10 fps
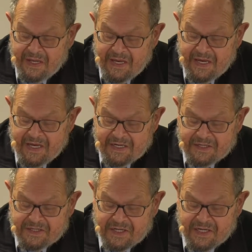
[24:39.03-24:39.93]

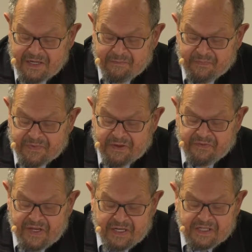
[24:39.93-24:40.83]
And the
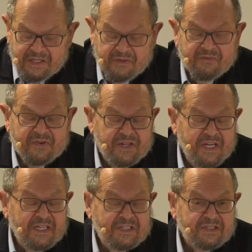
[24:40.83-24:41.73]
vehicle for
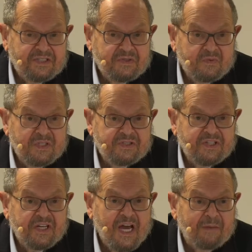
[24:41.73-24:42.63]
this was
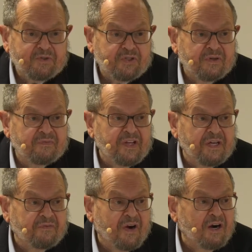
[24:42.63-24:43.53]
the capture of the
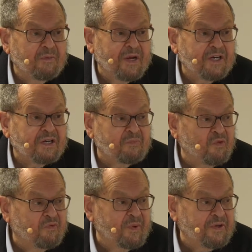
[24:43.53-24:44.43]
environmental
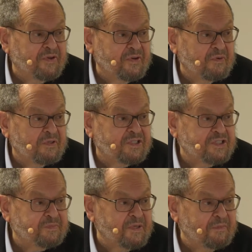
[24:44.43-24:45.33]
movement, which
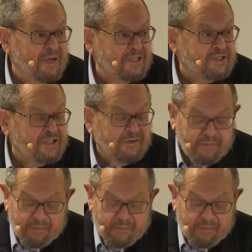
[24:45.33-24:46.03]
has been mentioned.